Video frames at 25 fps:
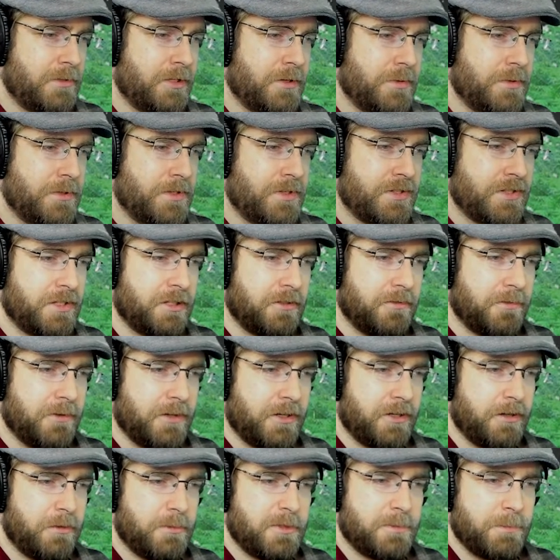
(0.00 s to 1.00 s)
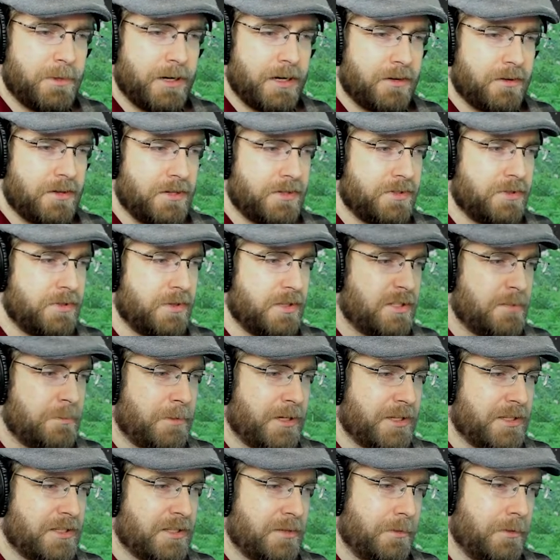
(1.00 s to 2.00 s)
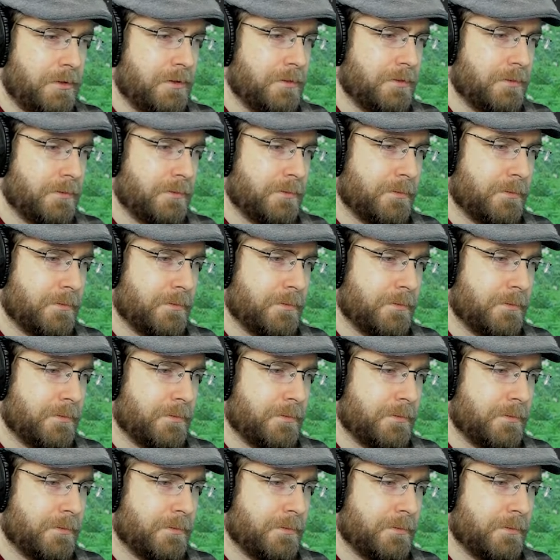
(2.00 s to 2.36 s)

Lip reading: use Sylph and Gnome's power as soon as possible.